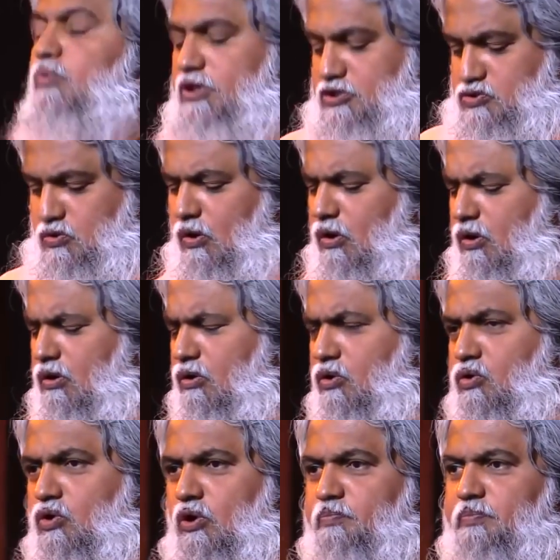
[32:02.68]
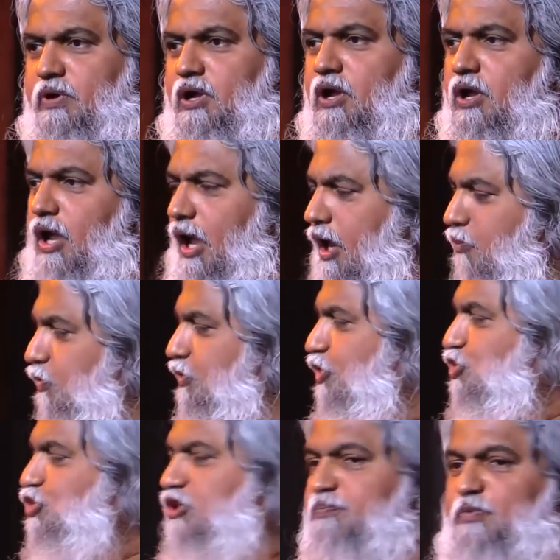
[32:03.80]
his long rope and with his
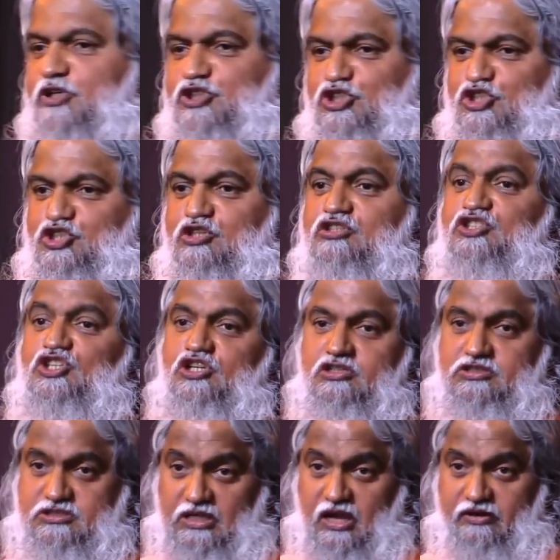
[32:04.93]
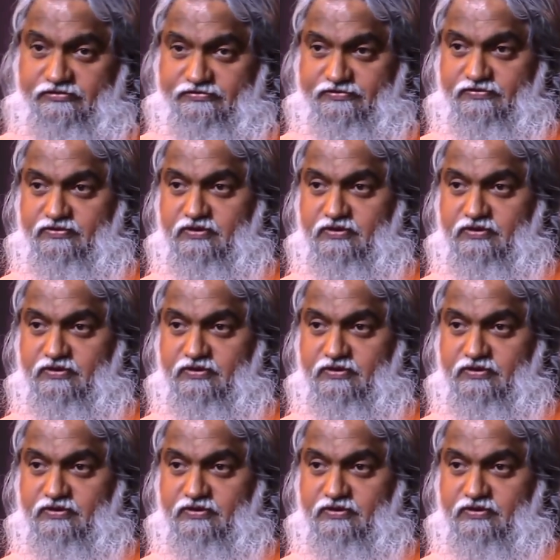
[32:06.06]
shepherd's staff.